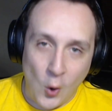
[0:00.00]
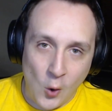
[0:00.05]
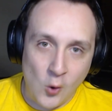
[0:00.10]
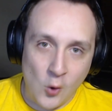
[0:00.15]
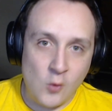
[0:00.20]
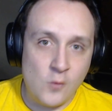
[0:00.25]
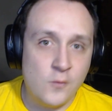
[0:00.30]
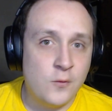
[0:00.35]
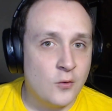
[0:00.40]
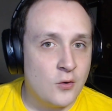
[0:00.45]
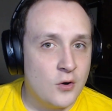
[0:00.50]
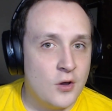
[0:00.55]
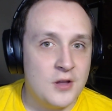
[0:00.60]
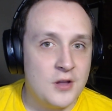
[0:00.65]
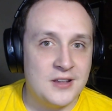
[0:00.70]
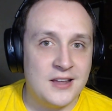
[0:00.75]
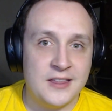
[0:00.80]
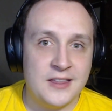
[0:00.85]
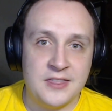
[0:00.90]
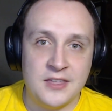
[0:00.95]

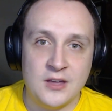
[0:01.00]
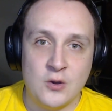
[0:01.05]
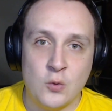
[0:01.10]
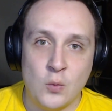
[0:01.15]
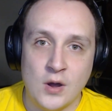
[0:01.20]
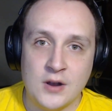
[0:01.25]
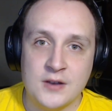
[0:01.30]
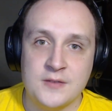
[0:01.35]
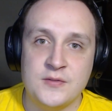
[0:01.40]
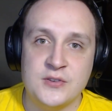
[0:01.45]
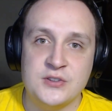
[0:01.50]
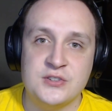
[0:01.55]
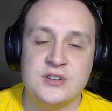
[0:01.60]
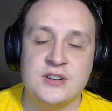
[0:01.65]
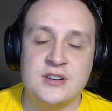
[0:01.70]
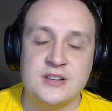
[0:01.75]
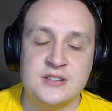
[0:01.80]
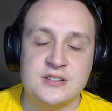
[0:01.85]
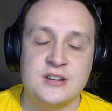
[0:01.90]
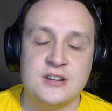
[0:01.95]
Overall, I think
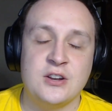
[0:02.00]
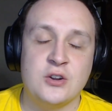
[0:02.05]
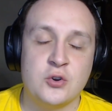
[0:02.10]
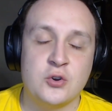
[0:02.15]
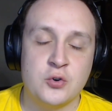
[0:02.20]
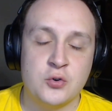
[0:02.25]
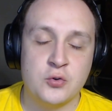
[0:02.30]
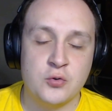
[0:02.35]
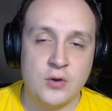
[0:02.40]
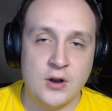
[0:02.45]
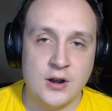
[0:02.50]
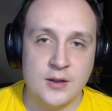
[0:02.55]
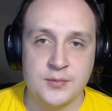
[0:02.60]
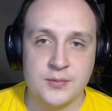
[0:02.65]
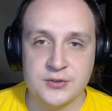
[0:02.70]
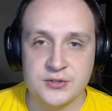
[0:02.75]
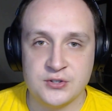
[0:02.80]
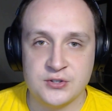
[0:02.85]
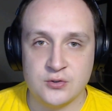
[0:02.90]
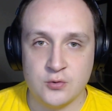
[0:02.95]
WandaVision is an incredible
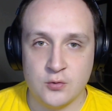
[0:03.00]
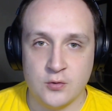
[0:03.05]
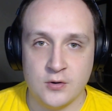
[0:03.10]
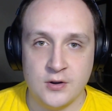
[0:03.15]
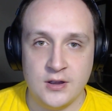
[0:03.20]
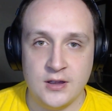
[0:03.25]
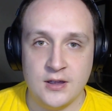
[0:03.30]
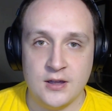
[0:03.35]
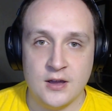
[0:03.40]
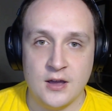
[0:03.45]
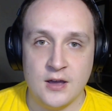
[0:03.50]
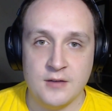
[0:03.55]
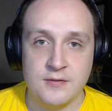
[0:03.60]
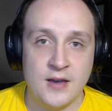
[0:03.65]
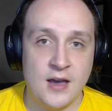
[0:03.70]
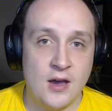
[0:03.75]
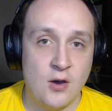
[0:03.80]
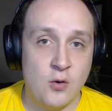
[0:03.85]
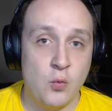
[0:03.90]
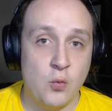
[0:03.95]
story of
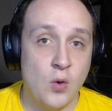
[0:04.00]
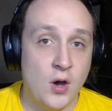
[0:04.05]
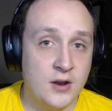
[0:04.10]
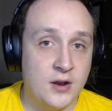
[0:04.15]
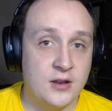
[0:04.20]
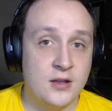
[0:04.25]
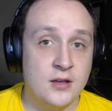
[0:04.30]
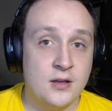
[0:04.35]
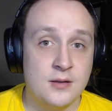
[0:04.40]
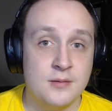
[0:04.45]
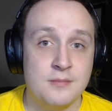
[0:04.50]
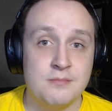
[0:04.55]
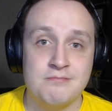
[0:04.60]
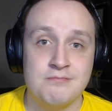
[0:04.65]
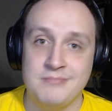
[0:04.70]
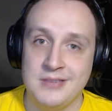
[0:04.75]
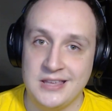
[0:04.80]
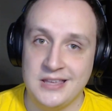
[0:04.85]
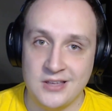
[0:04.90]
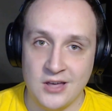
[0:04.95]
how Wanda
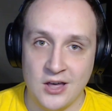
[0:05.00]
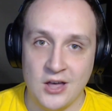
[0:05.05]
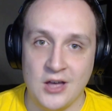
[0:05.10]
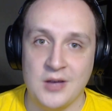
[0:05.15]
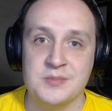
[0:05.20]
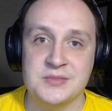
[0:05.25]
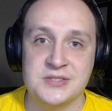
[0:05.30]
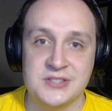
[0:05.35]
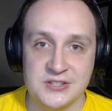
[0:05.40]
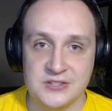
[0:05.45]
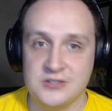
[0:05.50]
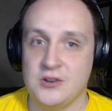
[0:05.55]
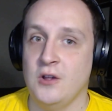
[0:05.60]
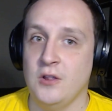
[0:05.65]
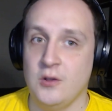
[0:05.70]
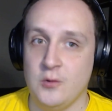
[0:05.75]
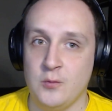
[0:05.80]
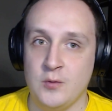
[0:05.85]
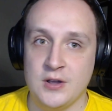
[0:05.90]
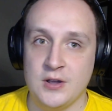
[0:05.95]
becomes the
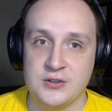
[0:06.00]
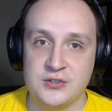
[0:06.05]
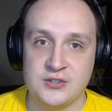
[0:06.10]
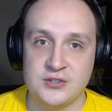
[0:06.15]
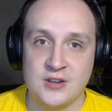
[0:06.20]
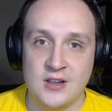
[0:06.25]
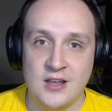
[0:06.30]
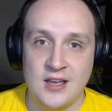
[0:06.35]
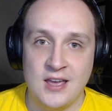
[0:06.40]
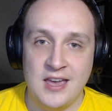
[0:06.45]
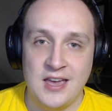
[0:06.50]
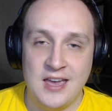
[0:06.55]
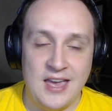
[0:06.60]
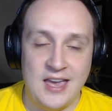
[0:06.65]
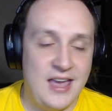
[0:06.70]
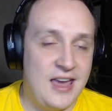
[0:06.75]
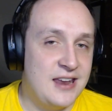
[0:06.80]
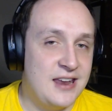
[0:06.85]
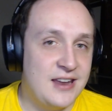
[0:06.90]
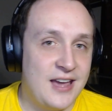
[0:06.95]
Scarlet Witch,
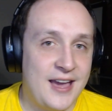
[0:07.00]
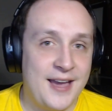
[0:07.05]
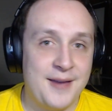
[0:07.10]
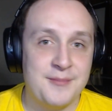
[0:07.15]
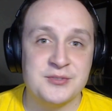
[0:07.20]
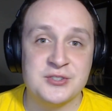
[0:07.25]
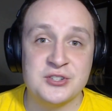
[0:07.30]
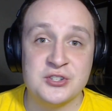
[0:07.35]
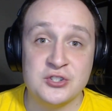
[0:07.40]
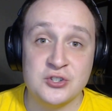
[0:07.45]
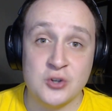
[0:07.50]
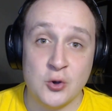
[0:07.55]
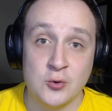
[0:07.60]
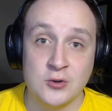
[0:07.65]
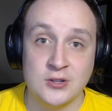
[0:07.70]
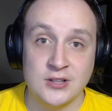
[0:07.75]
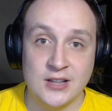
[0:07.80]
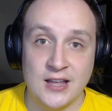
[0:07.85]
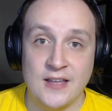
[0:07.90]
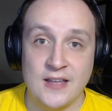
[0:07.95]
and I'm so
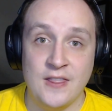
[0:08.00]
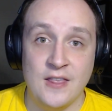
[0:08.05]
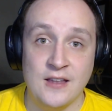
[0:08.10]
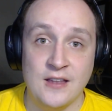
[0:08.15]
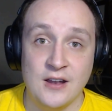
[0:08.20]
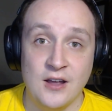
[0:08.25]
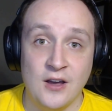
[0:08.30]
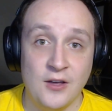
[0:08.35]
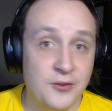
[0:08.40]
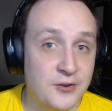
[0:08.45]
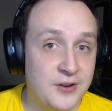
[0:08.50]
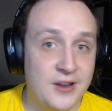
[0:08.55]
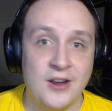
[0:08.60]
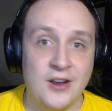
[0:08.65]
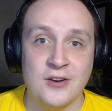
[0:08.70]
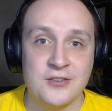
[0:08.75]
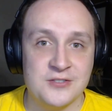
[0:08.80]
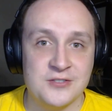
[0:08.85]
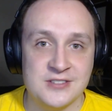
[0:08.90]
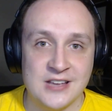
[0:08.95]
glad that other
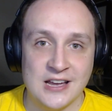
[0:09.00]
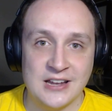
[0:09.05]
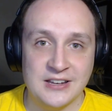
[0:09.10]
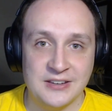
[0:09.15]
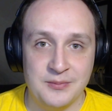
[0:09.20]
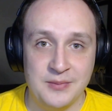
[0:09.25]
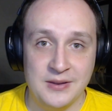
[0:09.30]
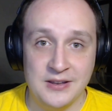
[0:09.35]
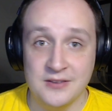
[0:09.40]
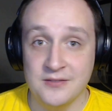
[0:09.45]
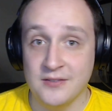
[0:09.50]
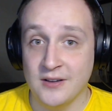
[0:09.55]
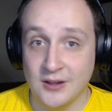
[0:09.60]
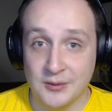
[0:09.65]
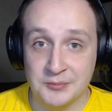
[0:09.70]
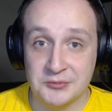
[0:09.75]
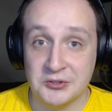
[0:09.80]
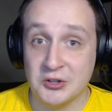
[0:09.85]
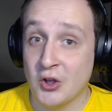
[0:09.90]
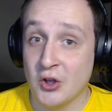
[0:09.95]
characters got to be
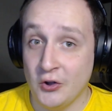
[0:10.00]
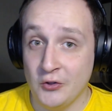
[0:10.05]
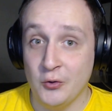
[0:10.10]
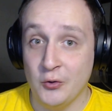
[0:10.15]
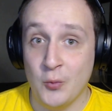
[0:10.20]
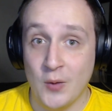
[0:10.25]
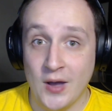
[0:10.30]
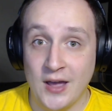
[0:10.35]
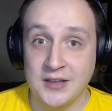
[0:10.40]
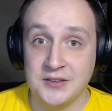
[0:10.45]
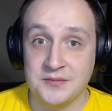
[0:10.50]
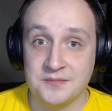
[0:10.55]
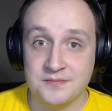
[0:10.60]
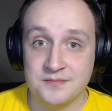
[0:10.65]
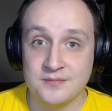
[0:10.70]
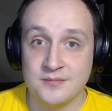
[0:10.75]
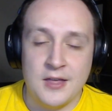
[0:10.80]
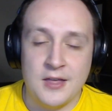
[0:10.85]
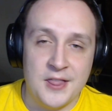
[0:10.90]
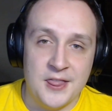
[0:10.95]
developed along the way.
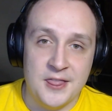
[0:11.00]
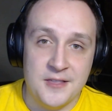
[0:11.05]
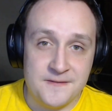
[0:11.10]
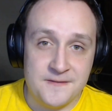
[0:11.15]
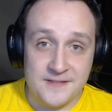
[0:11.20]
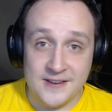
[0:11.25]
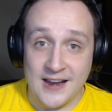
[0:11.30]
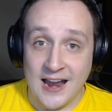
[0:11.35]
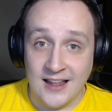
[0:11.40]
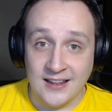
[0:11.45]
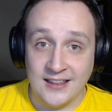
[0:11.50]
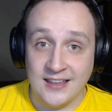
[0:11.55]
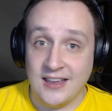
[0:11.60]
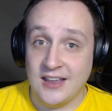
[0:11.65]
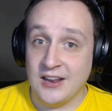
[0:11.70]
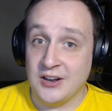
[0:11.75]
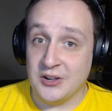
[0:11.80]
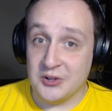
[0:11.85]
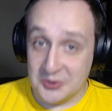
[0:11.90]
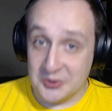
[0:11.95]
The finale,
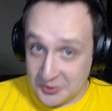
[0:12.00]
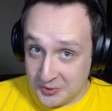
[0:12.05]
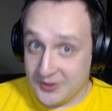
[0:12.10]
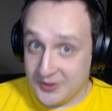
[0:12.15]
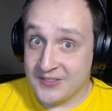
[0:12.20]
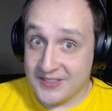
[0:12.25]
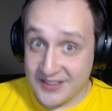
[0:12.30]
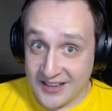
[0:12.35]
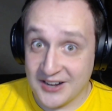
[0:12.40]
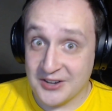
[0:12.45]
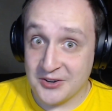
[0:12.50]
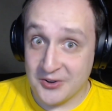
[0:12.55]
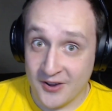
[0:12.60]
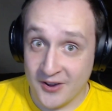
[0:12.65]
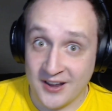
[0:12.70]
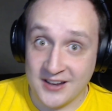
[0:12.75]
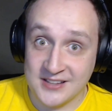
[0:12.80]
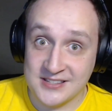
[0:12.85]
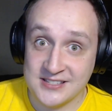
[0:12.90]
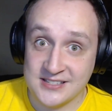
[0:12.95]
including the end
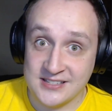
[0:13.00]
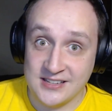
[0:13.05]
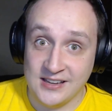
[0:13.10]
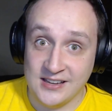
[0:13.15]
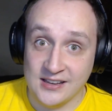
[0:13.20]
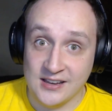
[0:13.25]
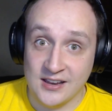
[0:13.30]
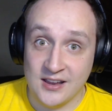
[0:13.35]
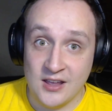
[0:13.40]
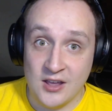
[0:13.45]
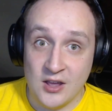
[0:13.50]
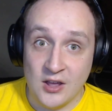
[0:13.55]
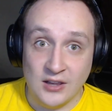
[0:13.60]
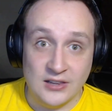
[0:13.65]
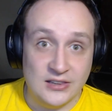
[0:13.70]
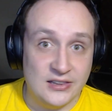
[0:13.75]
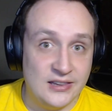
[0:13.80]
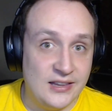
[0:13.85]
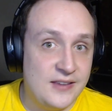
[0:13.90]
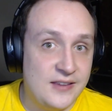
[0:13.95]
credit scene,
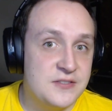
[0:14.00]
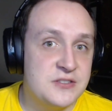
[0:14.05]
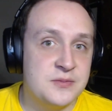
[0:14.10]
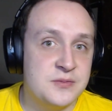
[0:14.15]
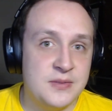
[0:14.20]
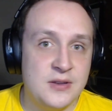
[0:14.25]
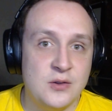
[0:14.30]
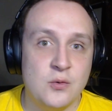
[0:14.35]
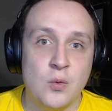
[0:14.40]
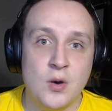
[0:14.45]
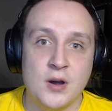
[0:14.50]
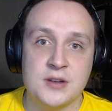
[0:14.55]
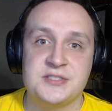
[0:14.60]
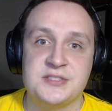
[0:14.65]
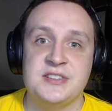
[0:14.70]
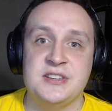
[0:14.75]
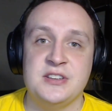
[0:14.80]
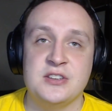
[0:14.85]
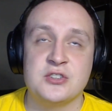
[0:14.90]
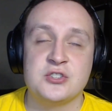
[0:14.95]
leaves me
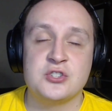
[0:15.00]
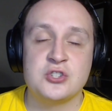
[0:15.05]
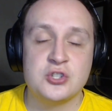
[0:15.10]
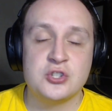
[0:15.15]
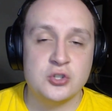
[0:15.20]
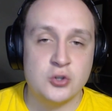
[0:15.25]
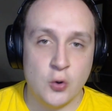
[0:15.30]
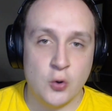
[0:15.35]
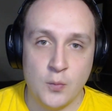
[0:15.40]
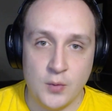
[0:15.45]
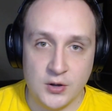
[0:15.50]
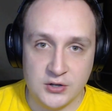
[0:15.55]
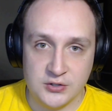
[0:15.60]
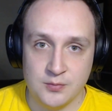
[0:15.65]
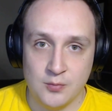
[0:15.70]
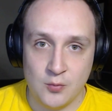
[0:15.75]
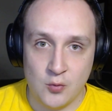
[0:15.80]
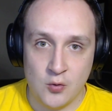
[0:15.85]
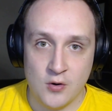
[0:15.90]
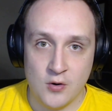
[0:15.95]
wanting so much
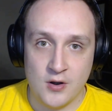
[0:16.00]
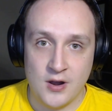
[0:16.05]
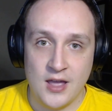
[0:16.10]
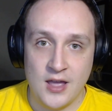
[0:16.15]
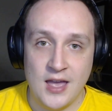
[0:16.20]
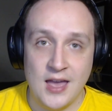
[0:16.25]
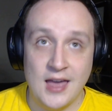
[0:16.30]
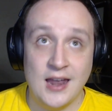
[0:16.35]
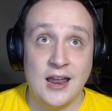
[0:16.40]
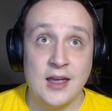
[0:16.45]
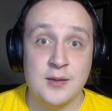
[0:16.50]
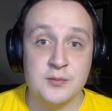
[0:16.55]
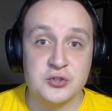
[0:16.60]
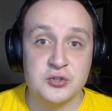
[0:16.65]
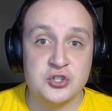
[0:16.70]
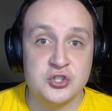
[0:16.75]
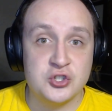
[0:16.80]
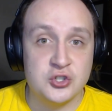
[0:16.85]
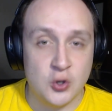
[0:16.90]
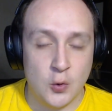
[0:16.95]
more, and I am
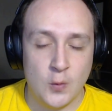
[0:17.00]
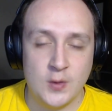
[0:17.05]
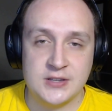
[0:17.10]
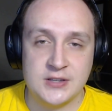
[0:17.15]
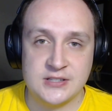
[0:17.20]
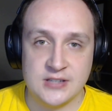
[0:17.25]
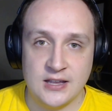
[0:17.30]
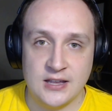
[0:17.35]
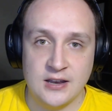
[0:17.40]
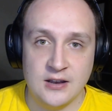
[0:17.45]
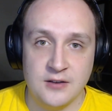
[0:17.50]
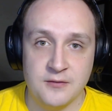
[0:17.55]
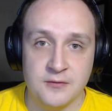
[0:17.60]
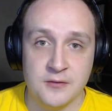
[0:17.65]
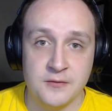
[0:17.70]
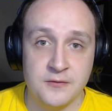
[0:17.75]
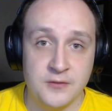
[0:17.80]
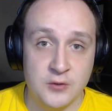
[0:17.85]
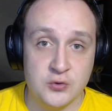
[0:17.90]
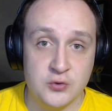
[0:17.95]
so excited for
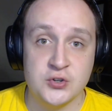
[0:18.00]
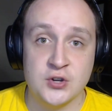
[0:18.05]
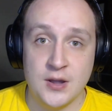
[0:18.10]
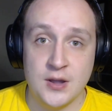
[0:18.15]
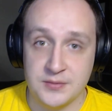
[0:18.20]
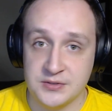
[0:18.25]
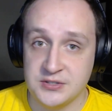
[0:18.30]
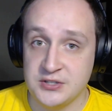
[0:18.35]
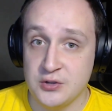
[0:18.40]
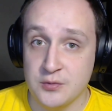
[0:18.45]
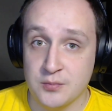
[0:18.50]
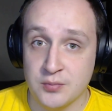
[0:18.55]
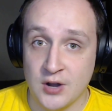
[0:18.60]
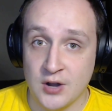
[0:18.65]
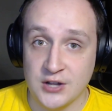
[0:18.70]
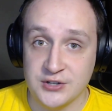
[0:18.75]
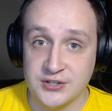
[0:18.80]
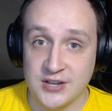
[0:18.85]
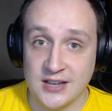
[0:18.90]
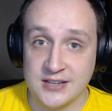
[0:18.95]
future MCU
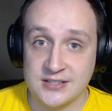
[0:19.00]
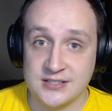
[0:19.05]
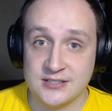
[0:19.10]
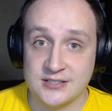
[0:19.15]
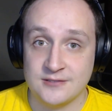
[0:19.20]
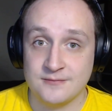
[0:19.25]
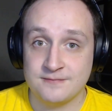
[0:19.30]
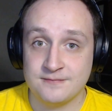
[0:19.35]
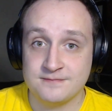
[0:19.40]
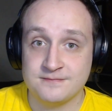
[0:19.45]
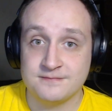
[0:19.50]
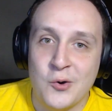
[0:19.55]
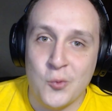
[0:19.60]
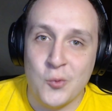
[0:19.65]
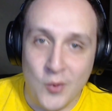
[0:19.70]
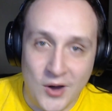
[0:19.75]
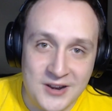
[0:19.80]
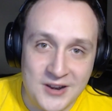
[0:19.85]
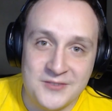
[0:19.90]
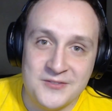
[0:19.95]
projects.
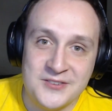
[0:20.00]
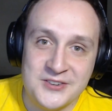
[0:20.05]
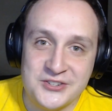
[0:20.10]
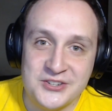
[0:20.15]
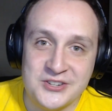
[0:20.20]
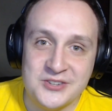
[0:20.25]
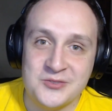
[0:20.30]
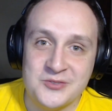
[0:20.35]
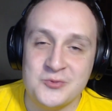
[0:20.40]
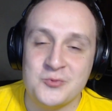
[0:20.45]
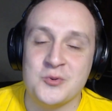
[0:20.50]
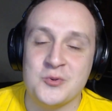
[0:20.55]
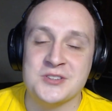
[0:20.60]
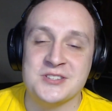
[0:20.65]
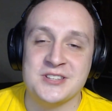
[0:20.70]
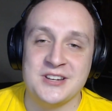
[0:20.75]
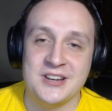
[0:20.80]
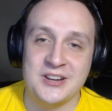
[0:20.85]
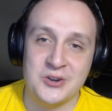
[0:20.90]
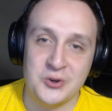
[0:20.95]
WandaVision was
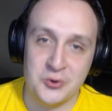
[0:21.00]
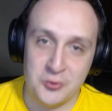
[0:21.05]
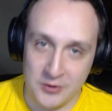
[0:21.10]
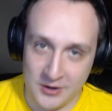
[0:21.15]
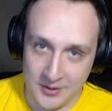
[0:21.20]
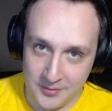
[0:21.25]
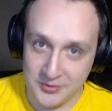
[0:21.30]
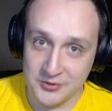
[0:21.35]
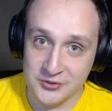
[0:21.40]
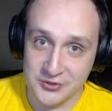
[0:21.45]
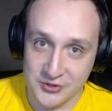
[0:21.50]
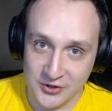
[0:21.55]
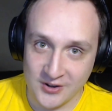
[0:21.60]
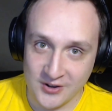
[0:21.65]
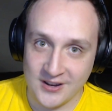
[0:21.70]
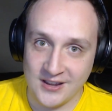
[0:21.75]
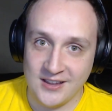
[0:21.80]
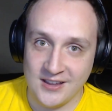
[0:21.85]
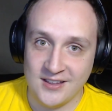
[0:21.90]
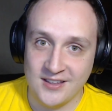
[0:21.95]
an incredible
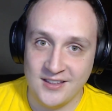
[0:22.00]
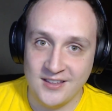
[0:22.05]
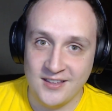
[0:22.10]
journey.